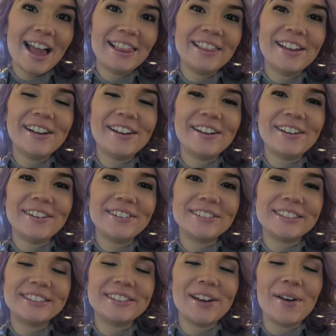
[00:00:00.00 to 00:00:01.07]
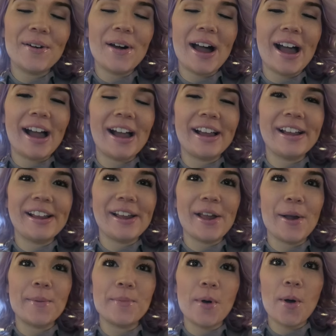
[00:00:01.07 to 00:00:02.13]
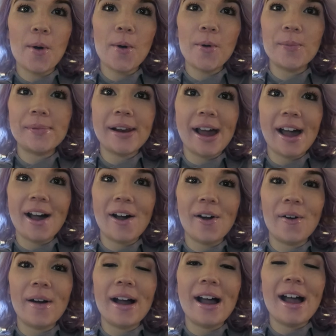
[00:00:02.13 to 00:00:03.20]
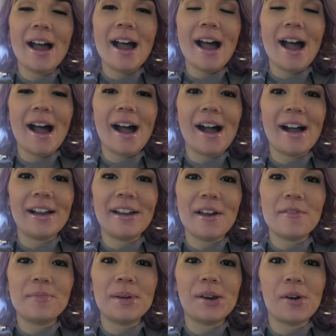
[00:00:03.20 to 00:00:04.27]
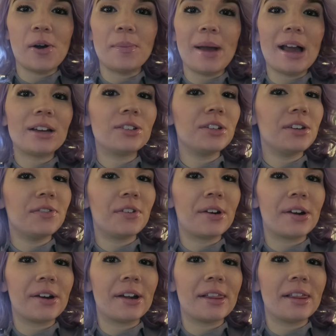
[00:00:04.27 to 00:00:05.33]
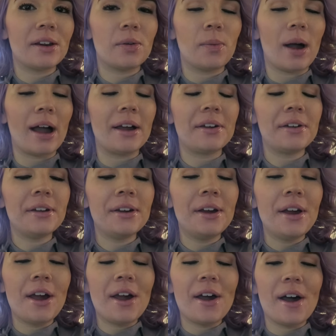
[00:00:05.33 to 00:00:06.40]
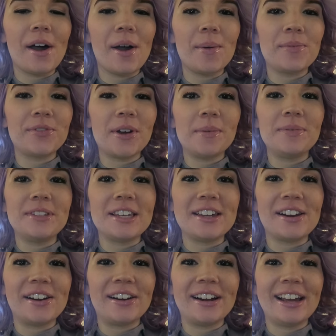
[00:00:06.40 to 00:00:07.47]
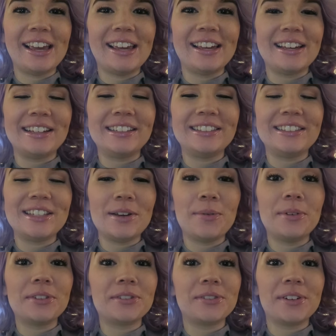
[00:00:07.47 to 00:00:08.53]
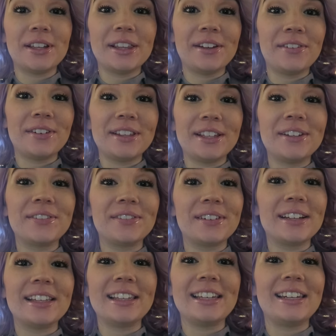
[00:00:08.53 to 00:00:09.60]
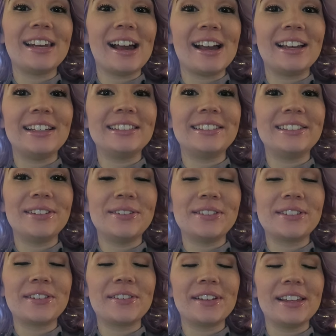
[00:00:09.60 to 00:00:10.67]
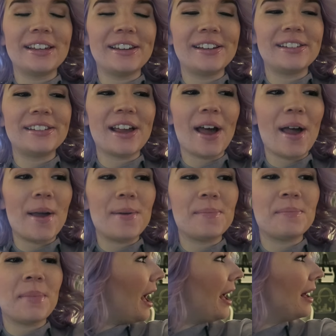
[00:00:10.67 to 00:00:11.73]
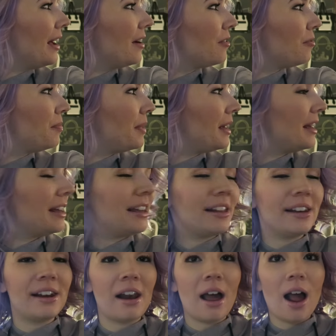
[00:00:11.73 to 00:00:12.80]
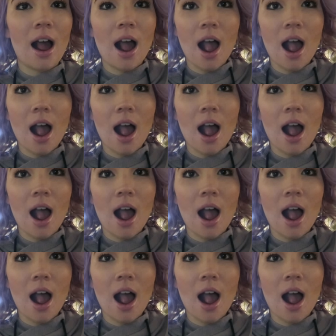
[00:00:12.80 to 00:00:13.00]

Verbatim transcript: Hello, so I am home now. I have been home actually for a little while um, from dinner and it was really, really, really nice. It was a really good time. I have been